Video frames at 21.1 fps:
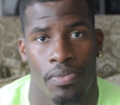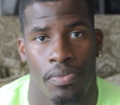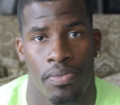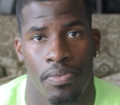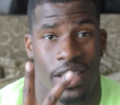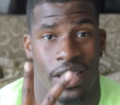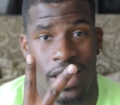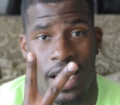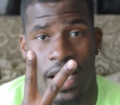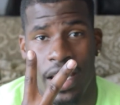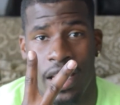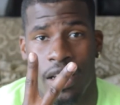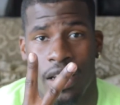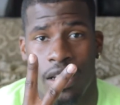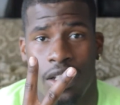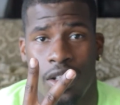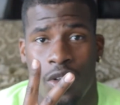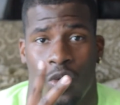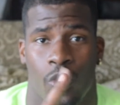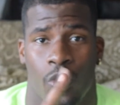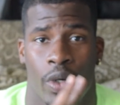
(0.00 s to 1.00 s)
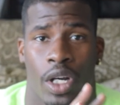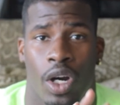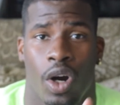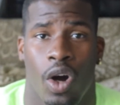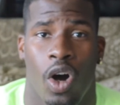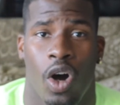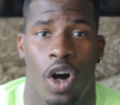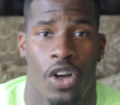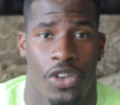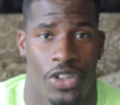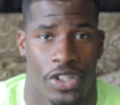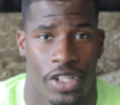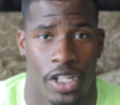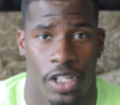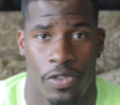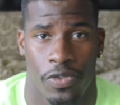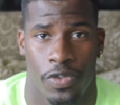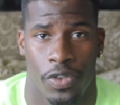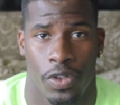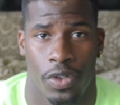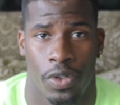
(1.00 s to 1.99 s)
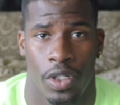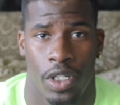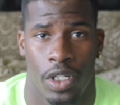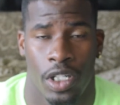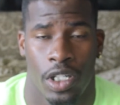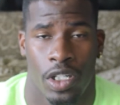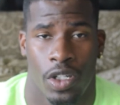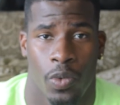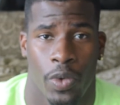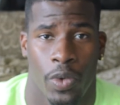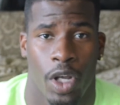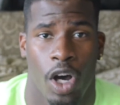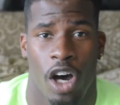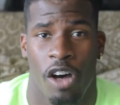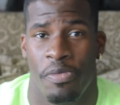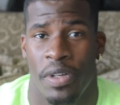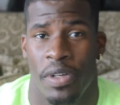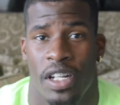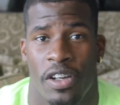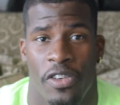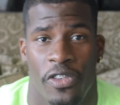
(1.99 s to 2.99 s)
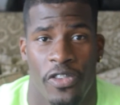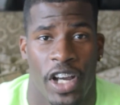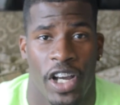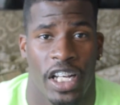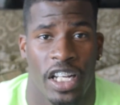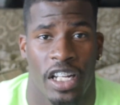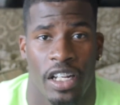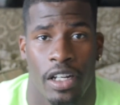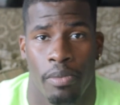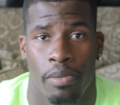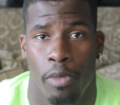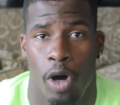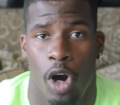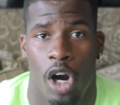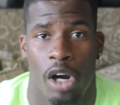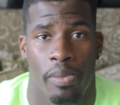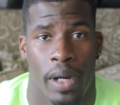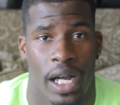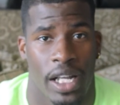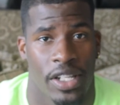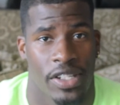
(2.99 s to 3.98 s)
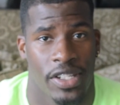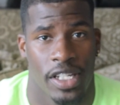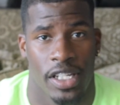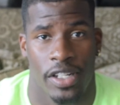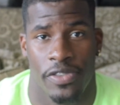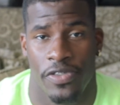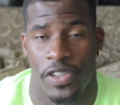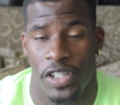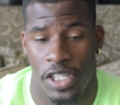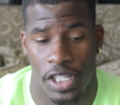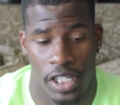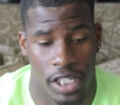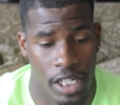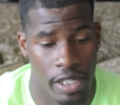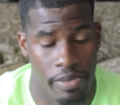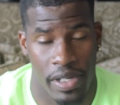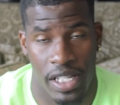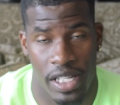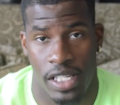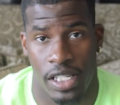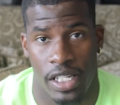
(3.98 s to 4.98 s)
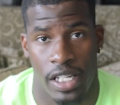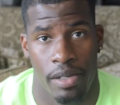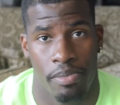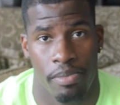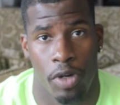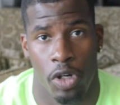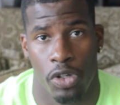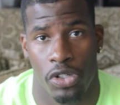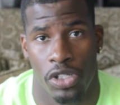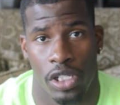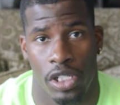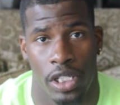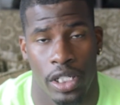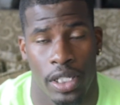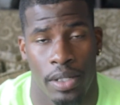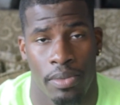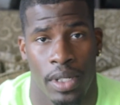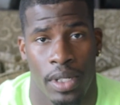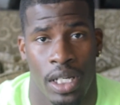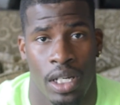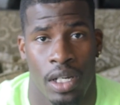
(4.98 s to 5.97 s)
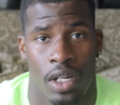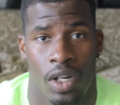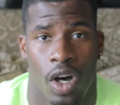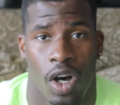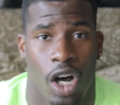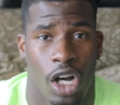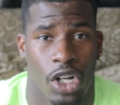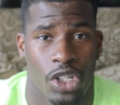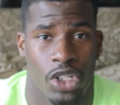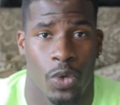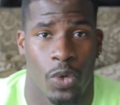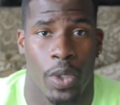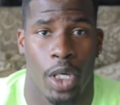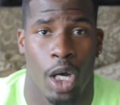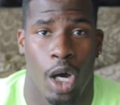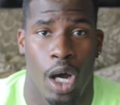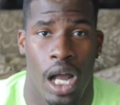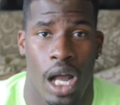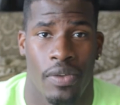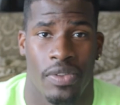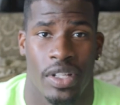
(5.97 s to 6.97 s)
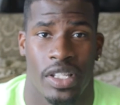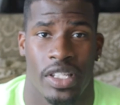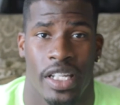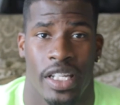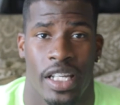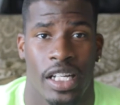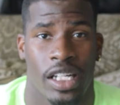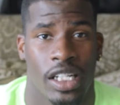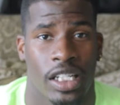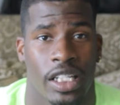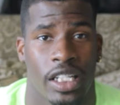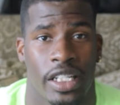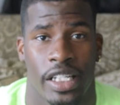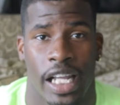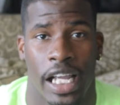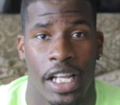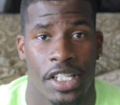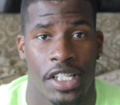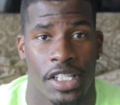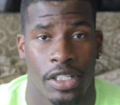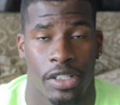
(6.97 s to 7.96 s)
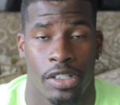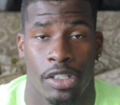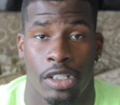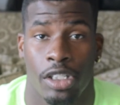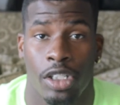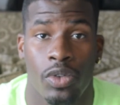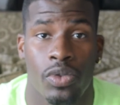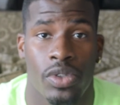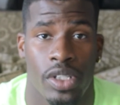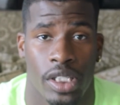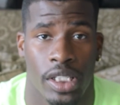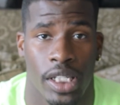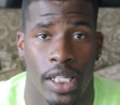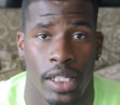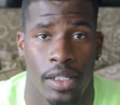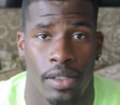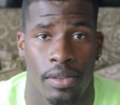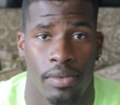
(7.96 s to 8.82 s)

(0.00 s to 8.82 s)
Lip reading: Second, we are all sinful. We all have been affected and marred by sin, physically, mentally, emotionally. Also, we all have this inclination to sin.